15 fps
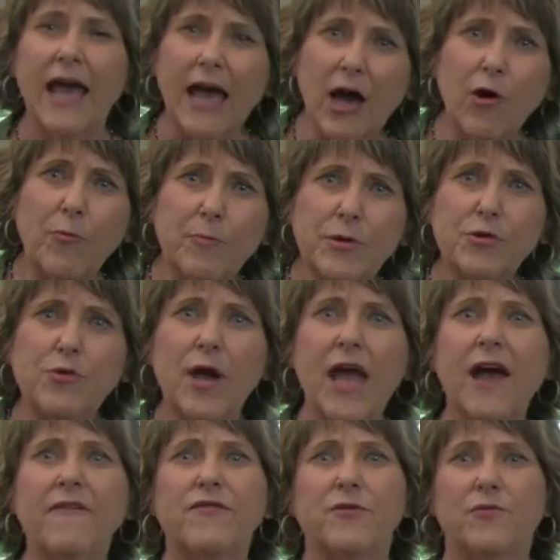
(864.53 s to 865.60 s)
help you
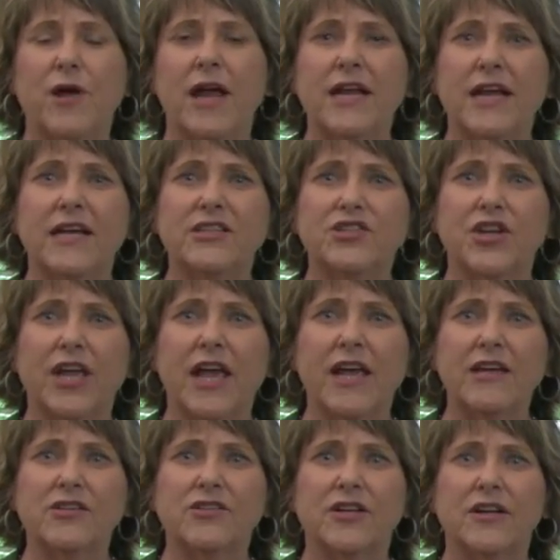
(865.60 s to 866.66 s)
have the right
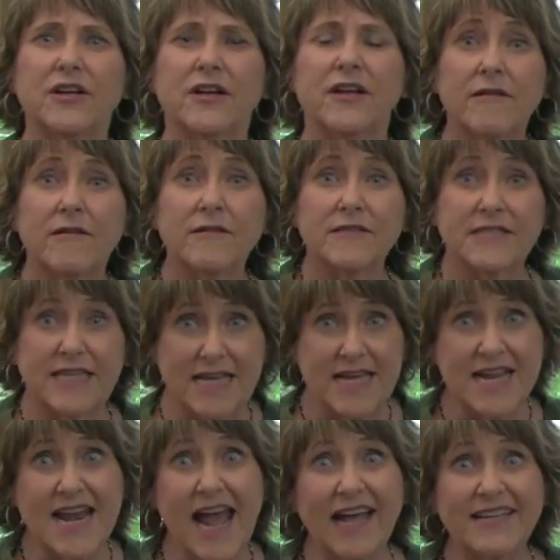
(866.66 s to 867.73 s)
education.
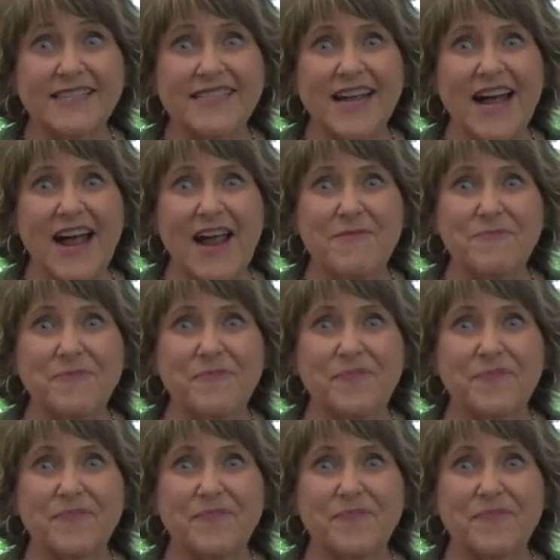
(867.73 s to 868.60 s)
See you next time.